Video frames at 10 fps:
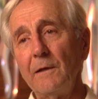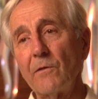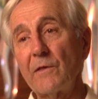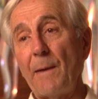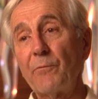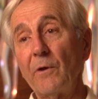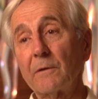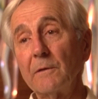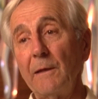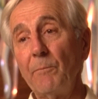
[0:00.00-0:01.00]

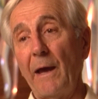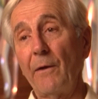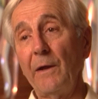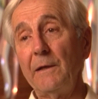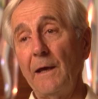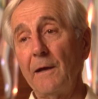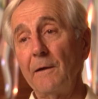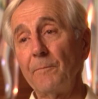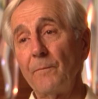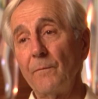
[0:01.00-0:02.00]
separately married here.